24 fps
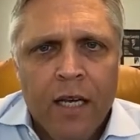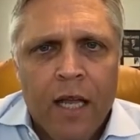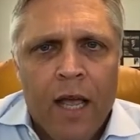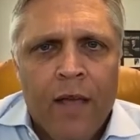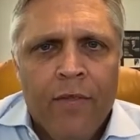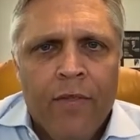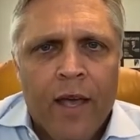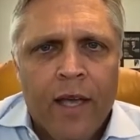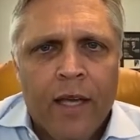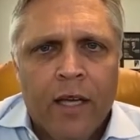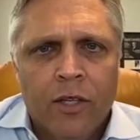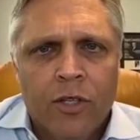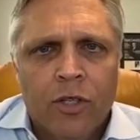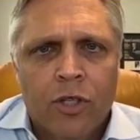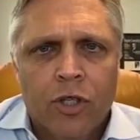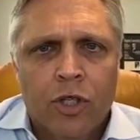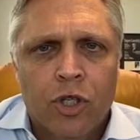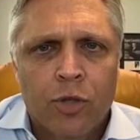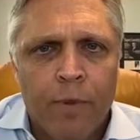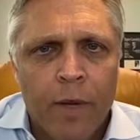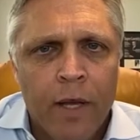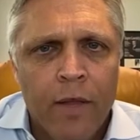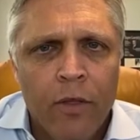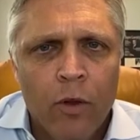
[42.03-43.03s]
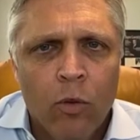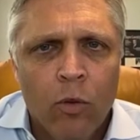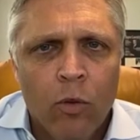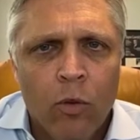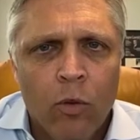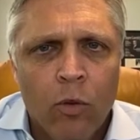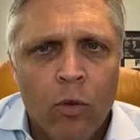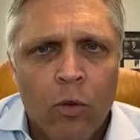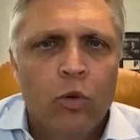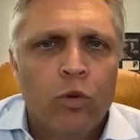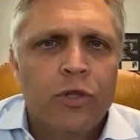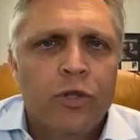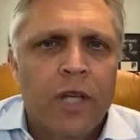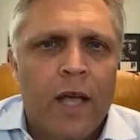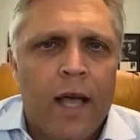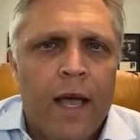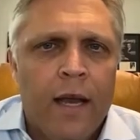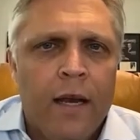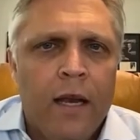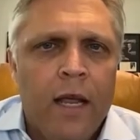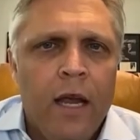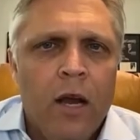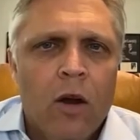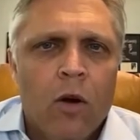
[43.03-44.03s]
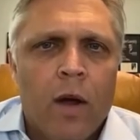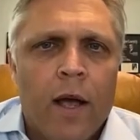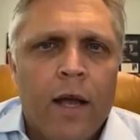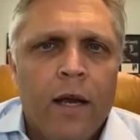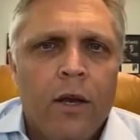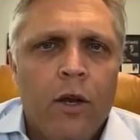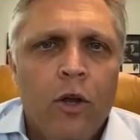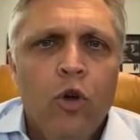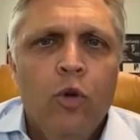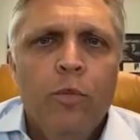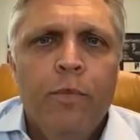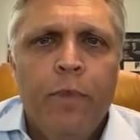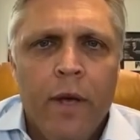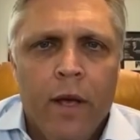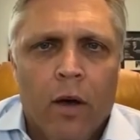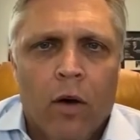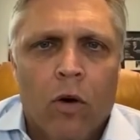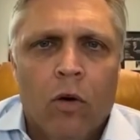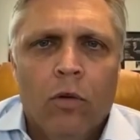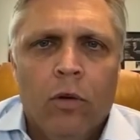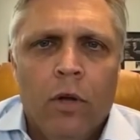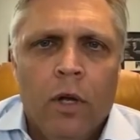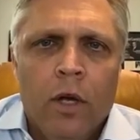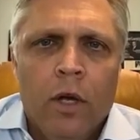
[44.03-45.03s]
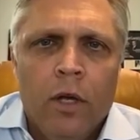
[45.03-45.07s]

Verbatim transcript: and they could suspend the rules and hear a new bill